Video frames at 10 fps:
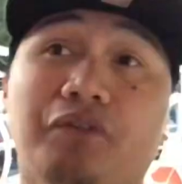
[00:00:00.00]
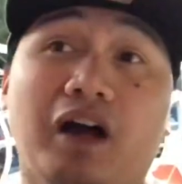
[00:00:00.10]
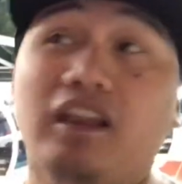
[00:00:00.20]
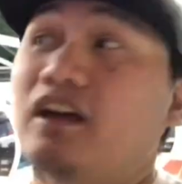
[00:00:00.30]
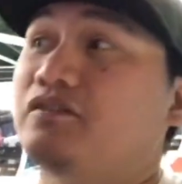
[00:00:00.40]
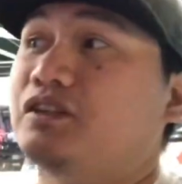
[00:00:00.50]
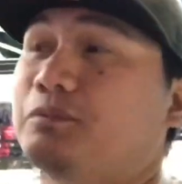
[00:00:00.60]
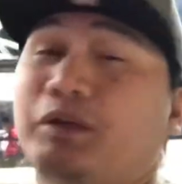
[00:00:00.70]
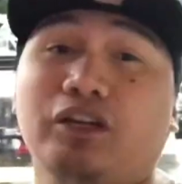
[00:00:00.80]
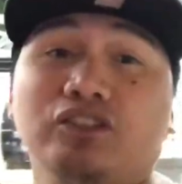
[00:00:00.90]
I love it
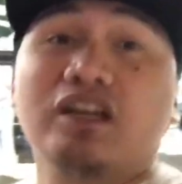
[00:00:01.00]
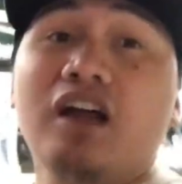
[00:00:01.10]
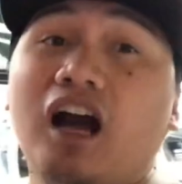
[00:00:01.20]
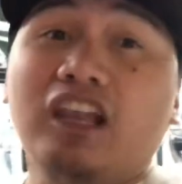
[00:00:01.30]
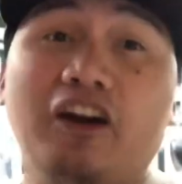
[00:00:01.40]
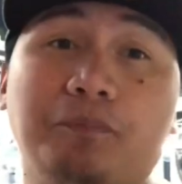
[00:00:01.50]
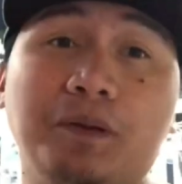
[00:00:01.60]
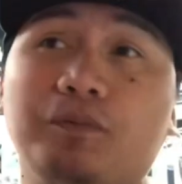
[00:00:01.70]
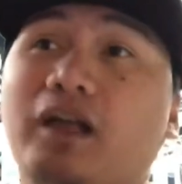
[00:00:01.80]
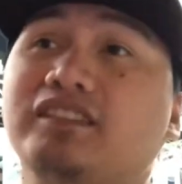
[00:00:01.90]
because a lot of
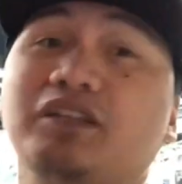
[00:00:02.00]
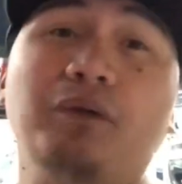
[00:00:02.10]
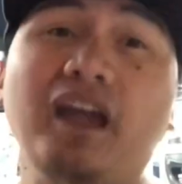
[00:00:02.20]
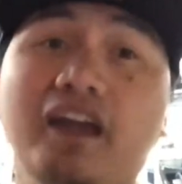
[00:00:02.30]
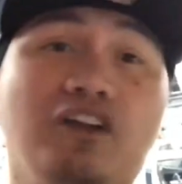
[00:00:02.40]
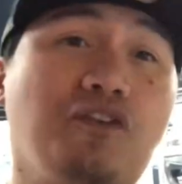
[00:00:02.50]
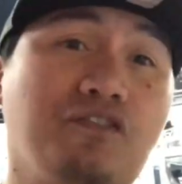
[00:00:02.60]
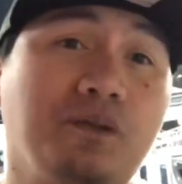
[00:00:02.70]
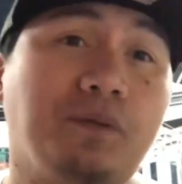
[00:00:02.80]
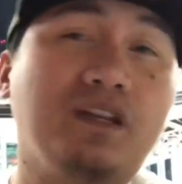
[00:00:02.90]
people ask me, hey, are you
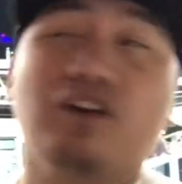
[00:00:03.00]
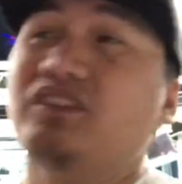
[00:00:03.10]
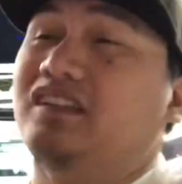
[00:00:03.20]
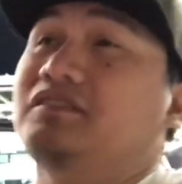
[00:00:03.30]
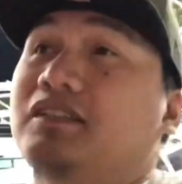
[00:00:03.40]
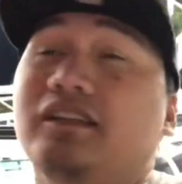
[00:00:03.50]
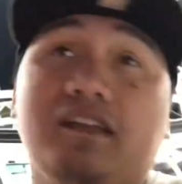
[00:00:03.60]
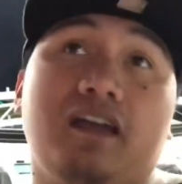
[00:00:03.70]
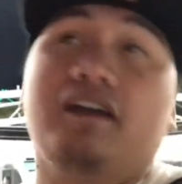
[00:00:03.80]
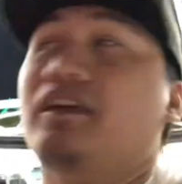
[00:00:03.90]
Filipino? Yeah,
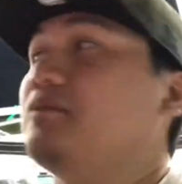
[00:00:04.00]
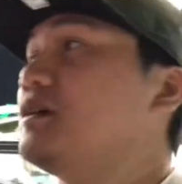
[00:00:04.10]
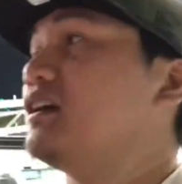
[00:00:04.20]
I am.